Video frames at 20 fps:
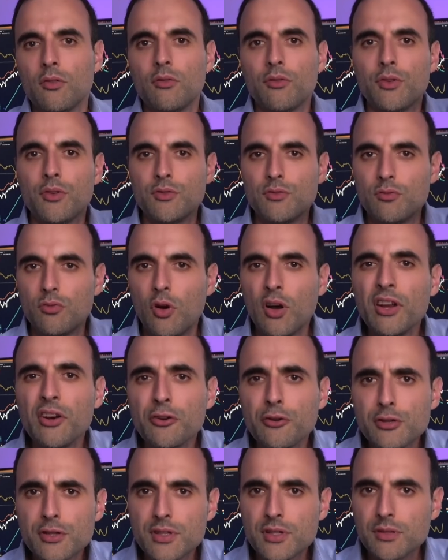There's
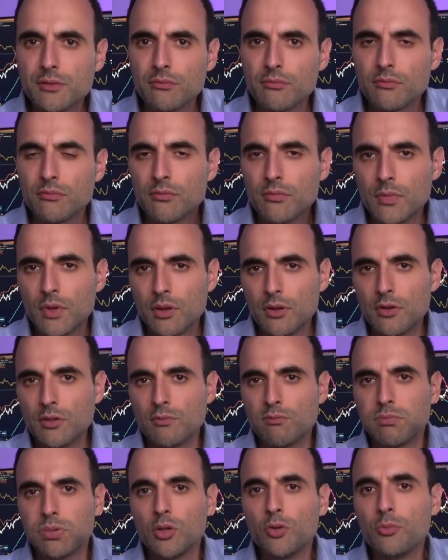Reuters, there's
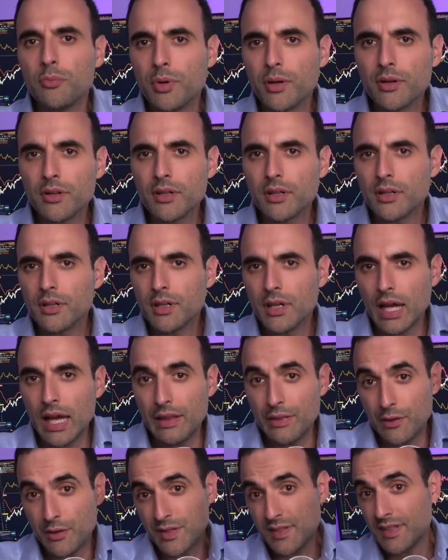Bloomberg, and
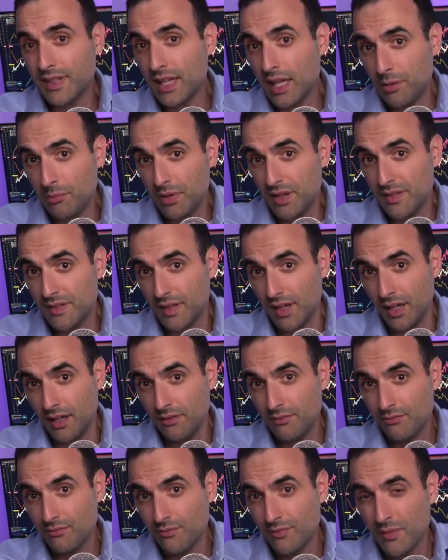there's CNBC.
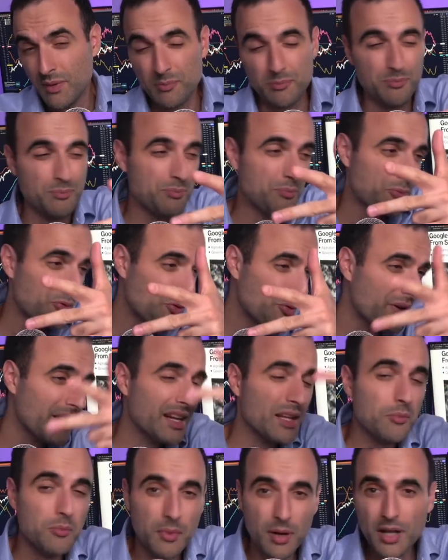
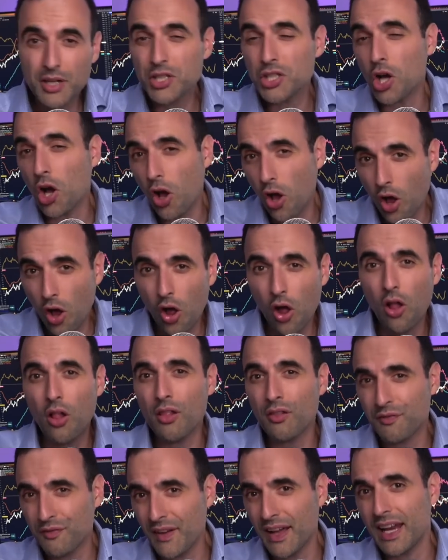Pretty much all
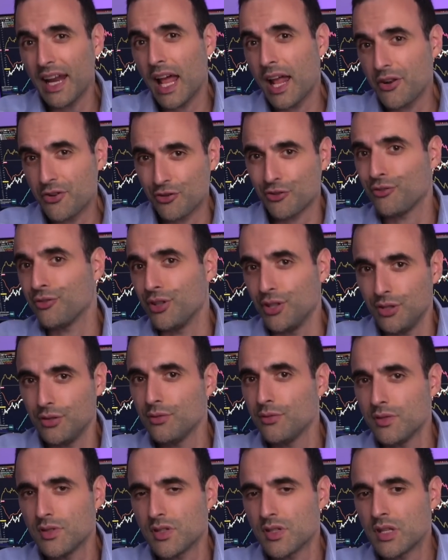financial
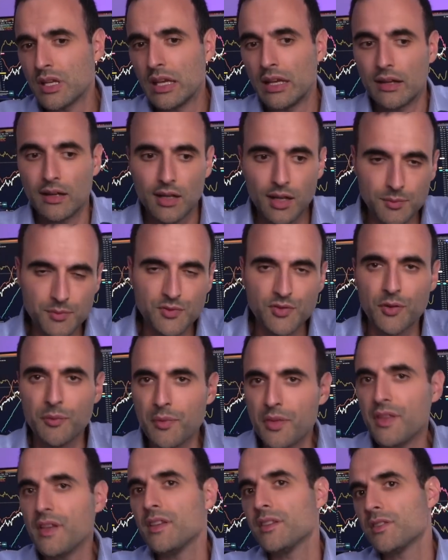news comes from
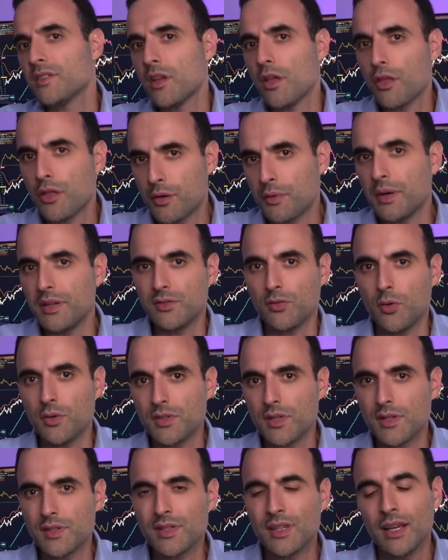these three
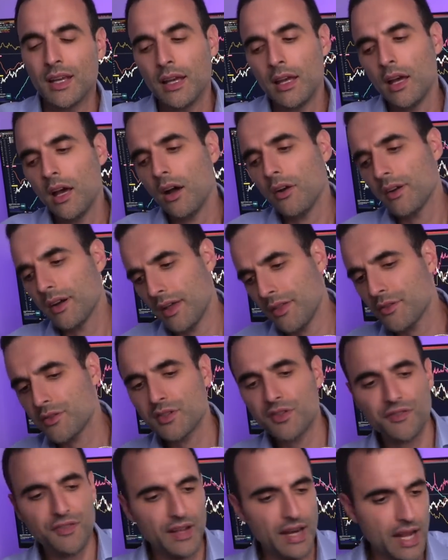sources. Okay, there's the
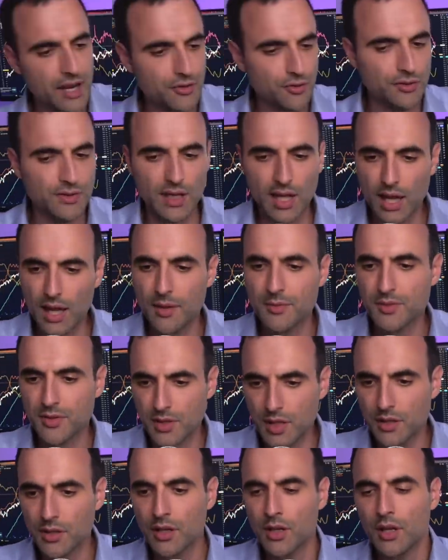Financial Times, there's
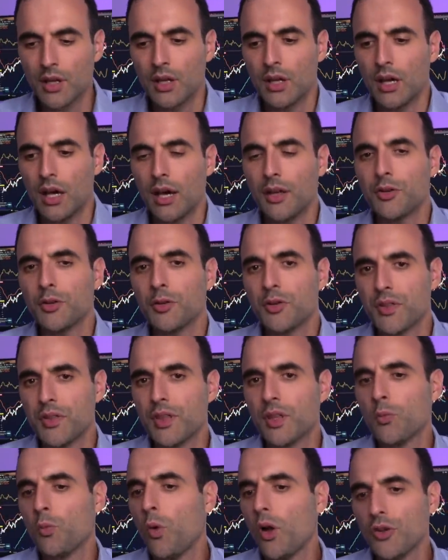other other
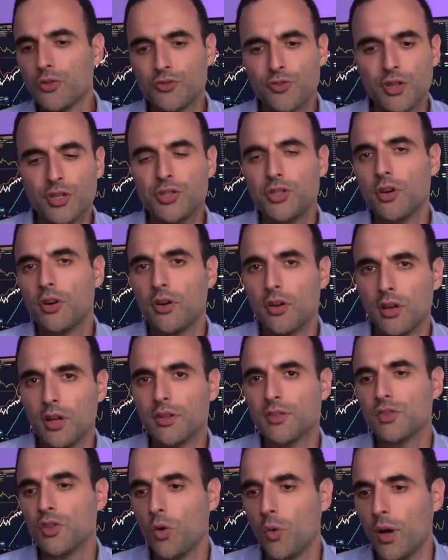the Wall Street Journal and
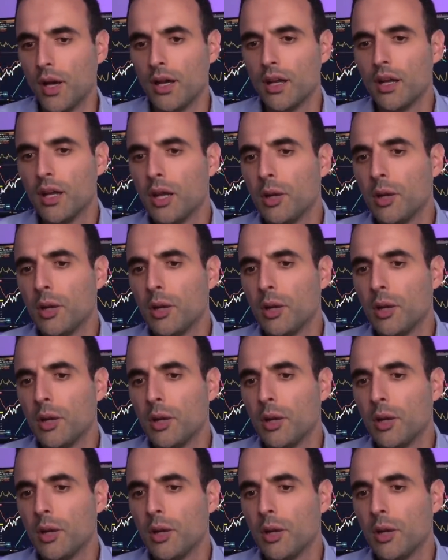so on.